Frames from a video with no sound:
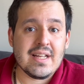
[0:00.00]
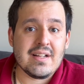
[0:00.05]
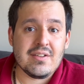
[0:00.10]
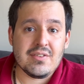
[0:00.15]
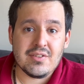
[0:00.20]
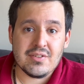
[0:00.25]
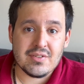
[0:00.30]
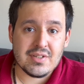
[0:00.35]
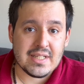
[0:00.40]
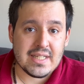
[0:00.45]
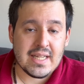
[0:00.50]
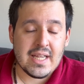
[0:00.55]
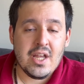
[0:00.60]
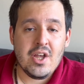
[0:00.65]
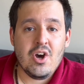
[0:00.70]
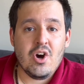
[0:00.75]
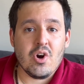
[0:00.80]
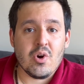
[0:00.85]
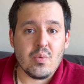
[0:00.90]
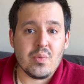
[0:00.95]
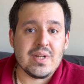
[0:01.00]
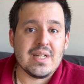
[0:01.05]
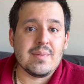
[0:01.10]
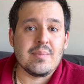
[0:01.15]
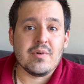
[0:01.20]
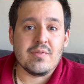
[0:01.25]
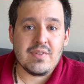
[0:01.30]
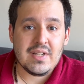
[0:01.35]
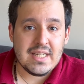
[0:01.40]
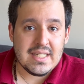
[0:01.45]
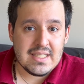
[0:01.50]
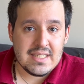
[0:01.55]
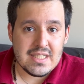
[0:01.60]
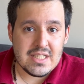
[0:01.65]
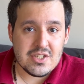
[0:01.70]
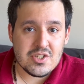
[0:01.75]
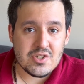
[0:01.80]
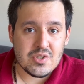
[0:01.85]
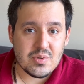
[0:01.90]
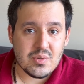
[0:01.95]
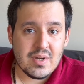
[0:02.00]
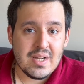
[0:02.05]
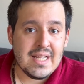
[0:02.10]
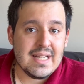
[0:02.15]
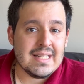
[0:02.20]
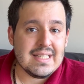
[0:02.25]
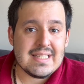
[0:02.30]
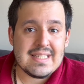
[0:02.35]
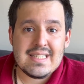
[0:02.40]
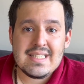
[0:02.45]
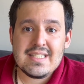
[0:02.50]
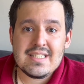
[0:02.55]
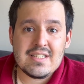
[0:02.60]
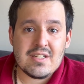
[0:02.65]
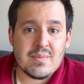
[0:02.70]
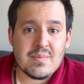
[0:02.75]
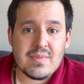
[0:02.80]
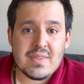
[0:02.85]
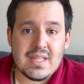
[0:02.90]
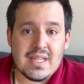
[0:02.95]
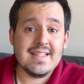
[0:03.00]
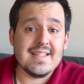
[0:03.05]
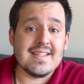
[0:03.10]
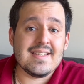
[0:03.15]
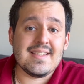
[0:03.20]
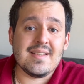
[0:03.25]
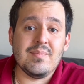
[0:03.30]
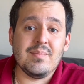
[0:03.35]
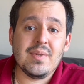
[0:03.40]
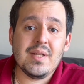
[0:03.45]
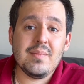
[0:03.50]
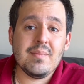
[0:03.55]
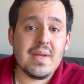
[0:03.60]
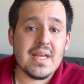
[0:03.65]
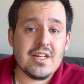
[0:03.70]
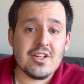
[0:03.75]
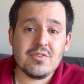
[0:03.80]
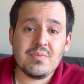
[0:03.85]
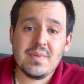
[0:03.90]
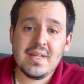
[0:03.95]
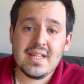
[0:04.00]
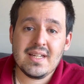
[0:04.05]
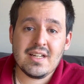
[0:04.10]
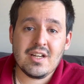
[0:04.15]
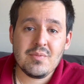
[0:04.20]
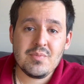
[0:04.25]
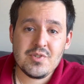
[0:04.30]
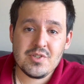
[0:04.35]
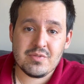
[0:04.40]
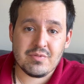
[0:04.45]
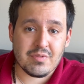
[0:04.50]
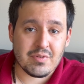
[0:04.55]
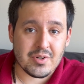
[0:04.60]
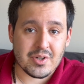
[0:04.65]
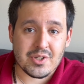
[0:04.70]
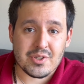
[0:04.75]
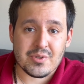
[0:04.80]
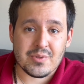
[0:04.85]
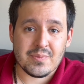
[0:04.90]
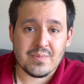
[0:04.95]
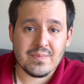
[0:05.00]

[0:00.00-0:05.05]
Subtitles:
elderly or with a mobility issue, this is something that simply may not be an option for you.